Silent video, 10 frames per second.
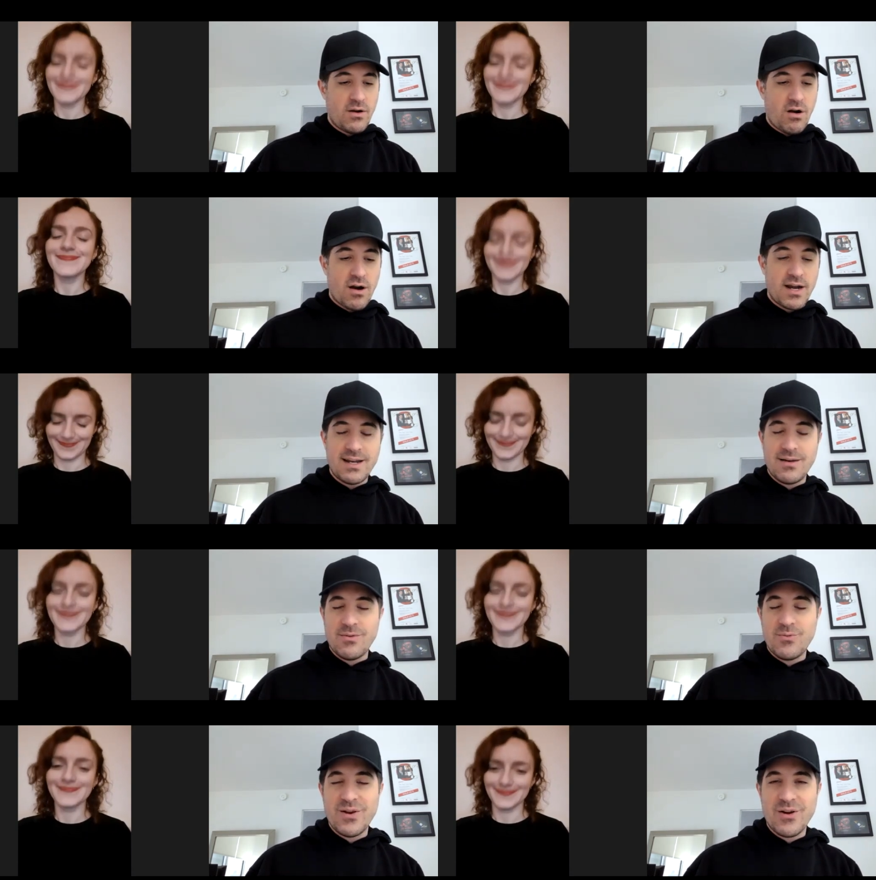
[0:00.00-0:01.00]
Speaker 1: art. And
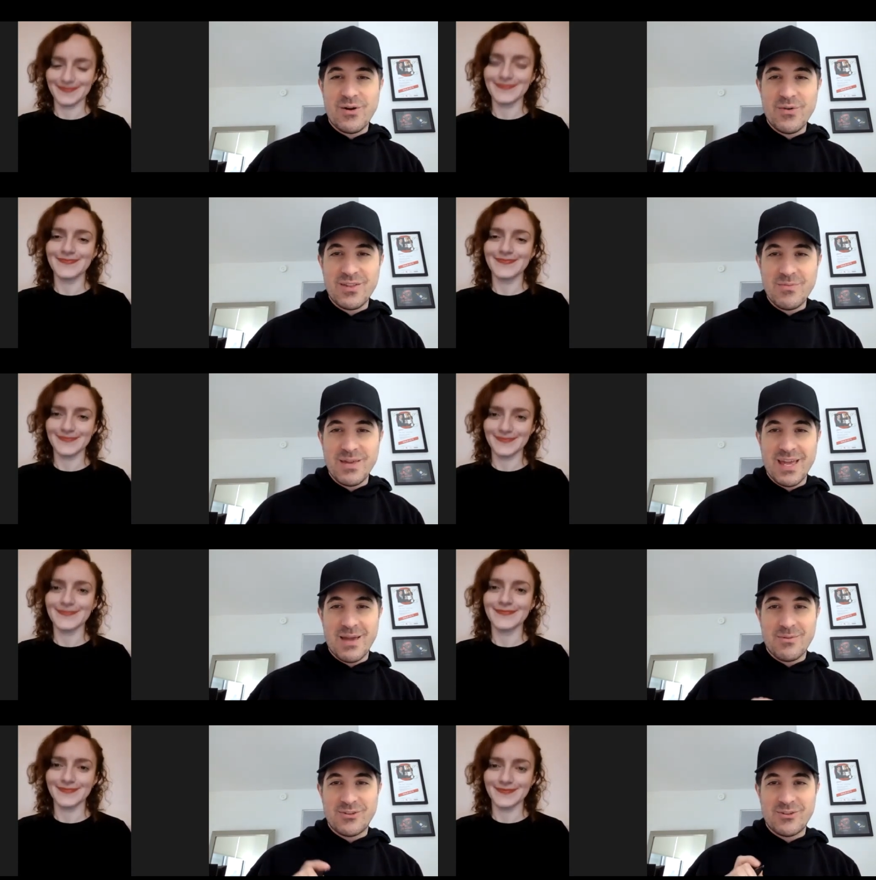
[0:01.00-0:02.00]
we are going to be
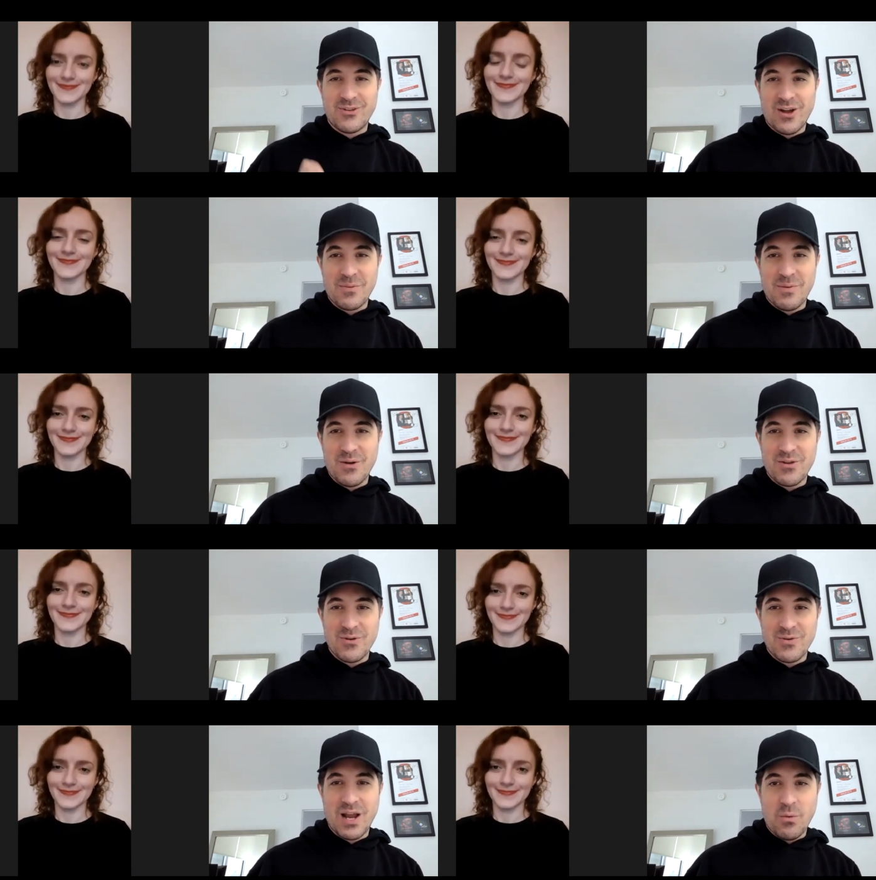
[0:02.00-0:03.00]
able to talk about you.
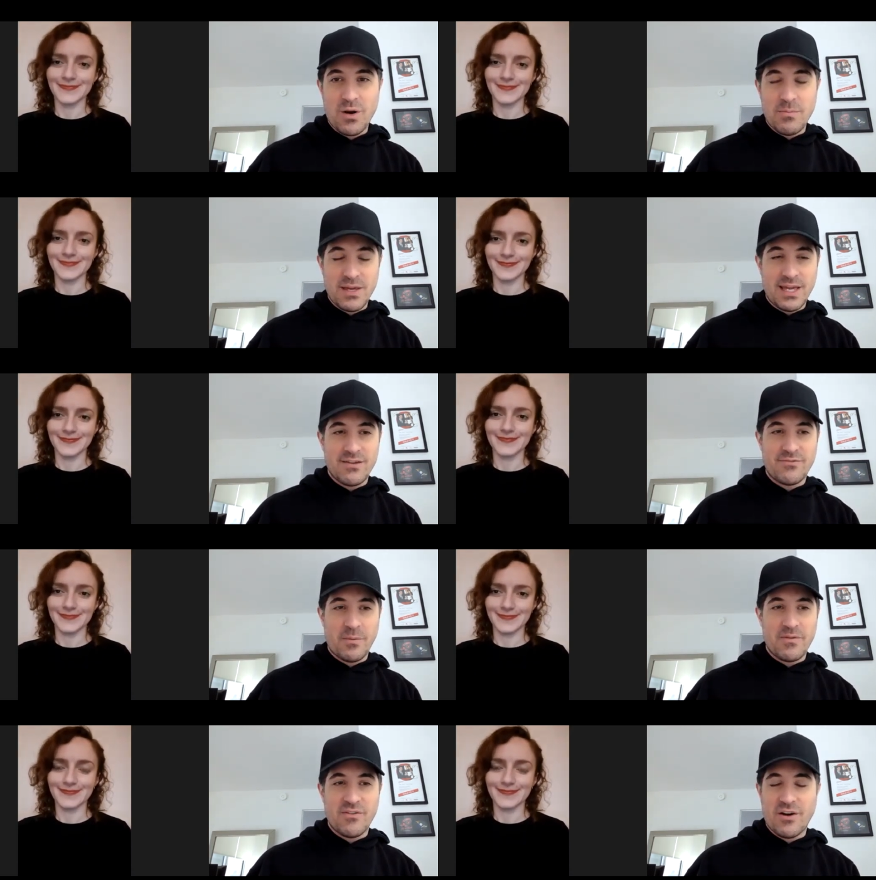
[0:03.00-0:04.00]
And I want to begin from the
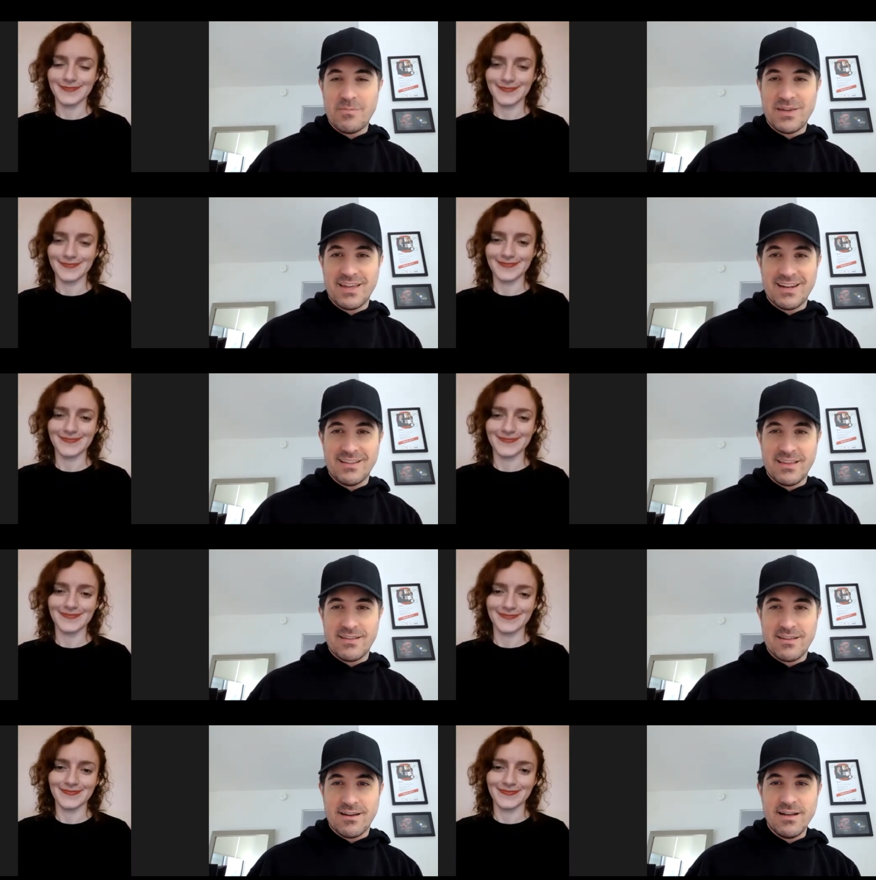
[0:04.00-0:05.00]
very beginning,
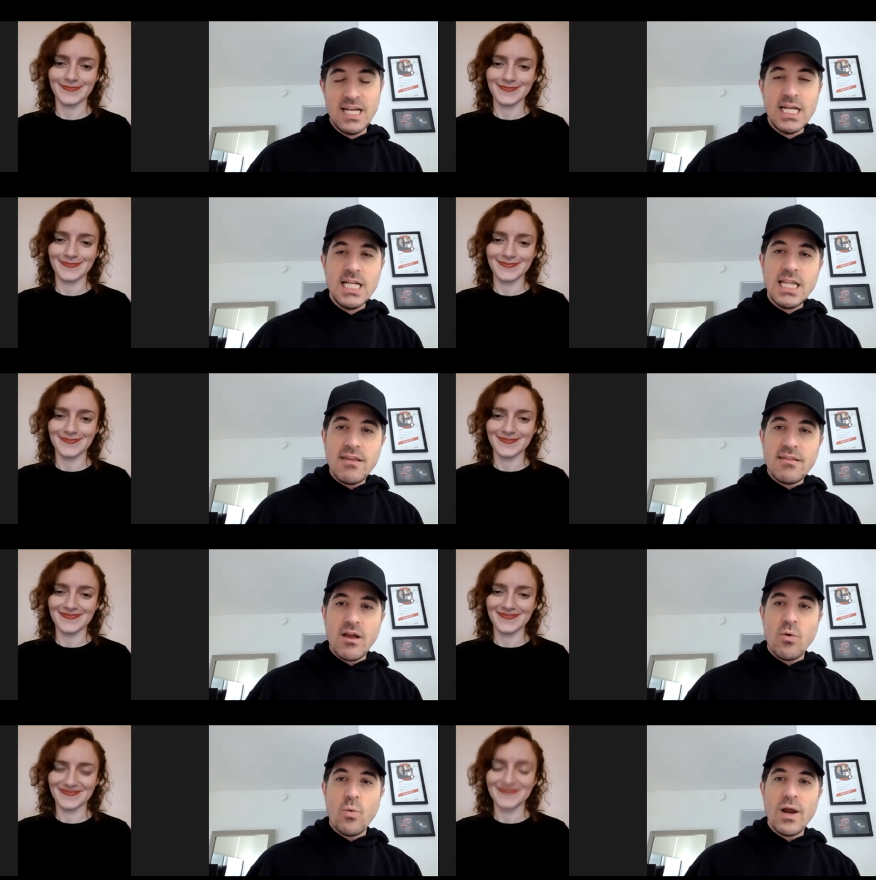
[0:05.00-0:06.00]
Lisa. Lisa,
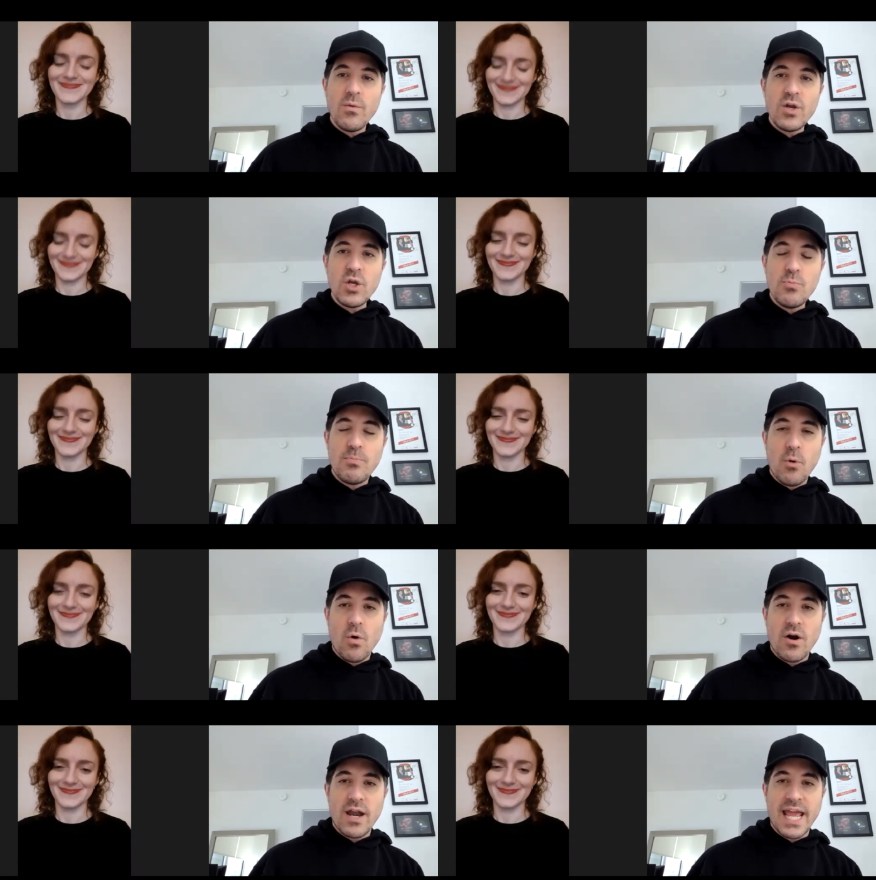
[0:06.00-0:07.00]
where were you
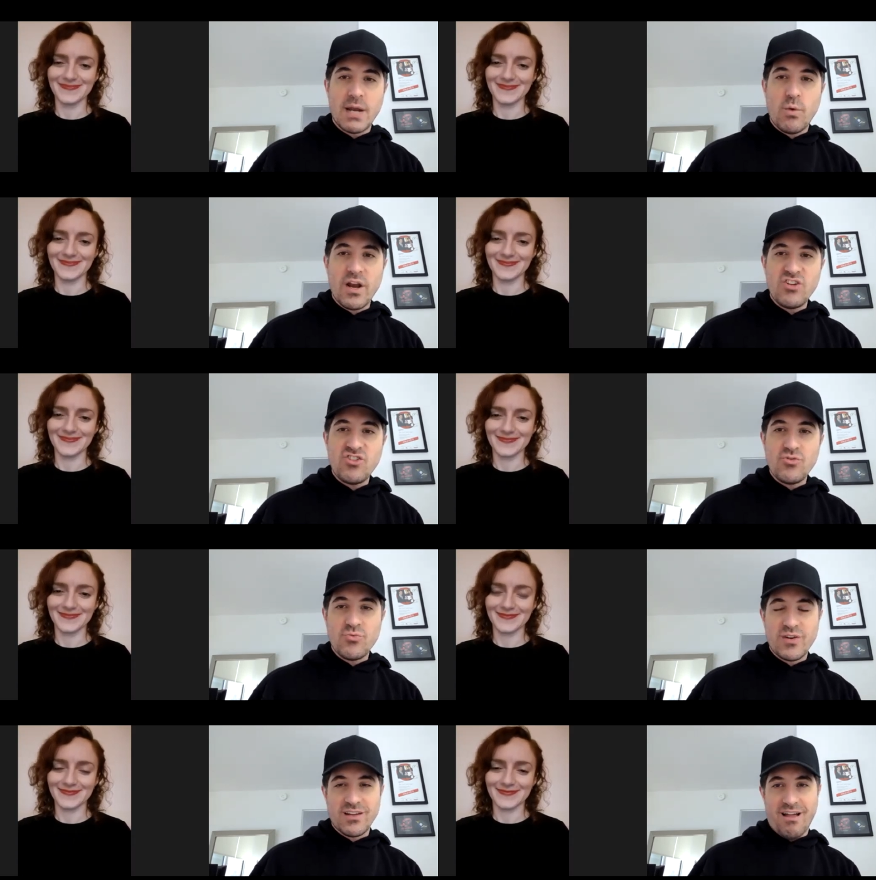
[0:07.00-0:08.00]
born and when did you
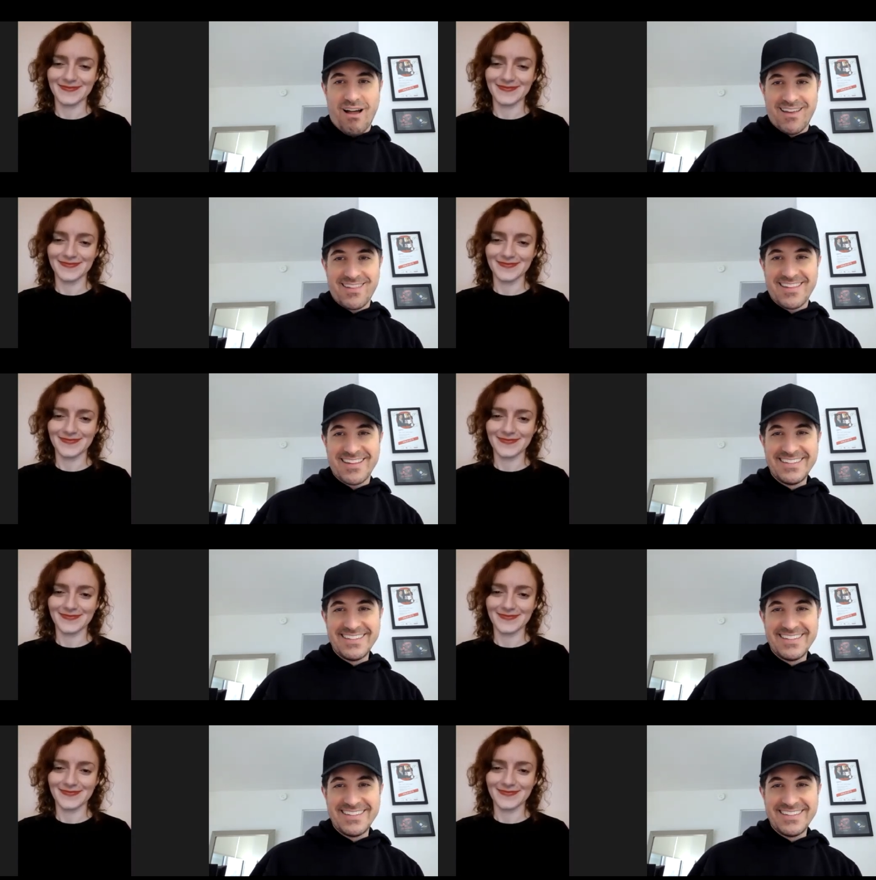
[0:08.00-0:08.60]
realize